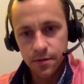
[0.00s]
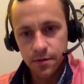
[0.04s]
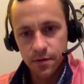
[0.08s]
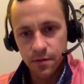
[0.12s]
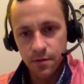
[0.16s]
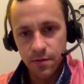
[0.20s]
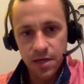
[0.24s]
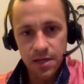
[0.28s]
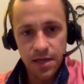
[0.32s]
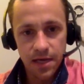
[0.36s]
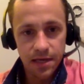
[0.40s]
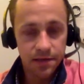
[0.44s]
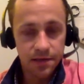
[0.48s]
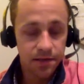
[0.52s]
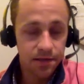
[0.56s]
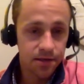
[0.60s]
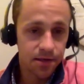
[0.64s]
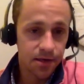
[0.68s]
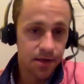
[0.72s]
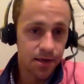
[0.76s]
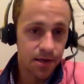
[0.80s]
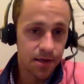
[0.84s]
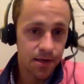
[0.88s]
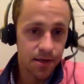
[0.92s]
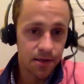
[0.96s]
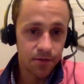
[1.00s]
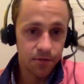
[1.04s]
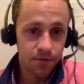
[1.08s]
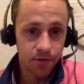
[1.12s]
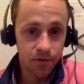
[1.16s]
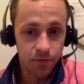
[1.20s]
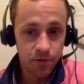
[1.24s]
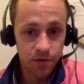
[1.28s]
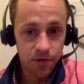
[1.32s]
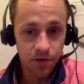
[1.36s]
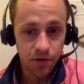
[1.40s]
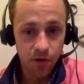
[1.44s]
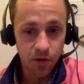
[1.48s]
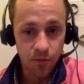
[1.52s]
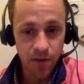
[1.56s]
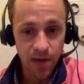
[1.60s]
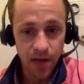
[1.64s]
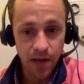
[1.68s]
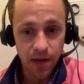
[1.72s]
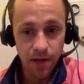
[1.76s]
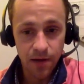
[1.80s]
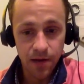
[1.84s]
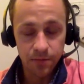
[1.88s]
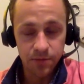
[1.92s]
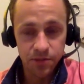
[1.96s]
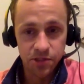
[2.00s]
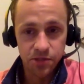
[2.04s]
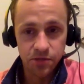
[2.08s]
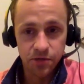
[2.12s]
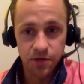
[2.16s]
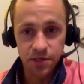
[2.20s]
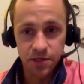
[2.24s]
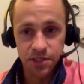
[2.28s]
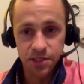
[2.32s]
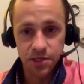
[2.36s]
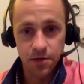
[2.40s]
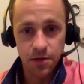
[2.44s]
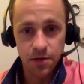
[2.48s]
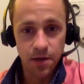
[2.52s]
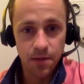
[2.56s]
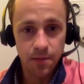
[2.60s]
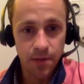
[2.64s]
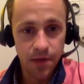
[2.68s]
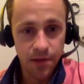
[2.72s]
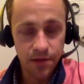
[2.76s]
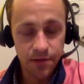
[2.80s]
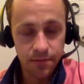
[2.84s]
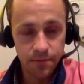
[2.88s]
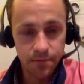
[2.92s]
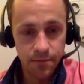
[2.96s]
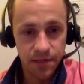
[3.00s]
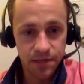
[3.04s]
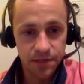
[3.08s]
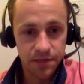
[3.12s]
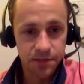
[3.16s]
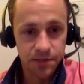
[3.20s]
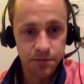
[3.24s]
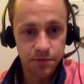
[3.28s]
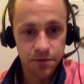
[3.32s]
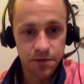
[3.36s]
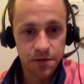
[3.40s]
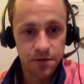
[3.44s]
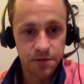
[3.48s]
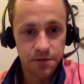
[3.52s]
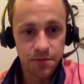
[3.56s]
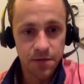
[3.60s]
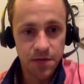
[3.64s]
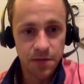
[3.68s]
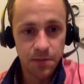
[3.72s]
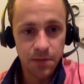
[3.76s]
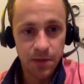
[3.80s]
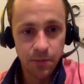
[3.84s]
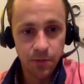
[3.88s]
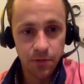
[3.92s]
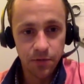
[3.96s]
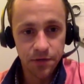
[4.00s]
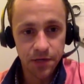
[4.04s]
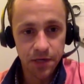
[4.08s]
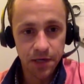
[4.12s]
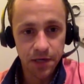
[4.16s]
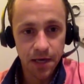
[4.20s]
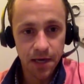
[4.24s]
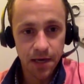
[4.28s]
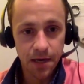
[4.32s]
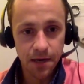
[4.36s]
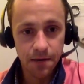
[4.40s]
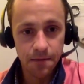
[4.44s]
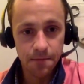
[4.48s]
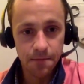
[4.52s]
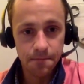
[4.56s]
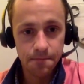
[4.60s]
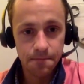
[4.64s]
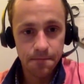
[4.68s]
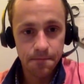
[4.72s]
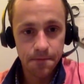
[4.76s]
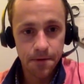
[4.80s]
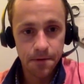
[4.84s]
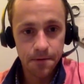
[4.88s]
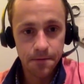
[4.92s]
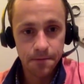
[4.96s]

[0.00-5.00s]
To me, that's uh, that's really what it's all about, and I'm just trying to share that mes- message with as many people as I can. You know?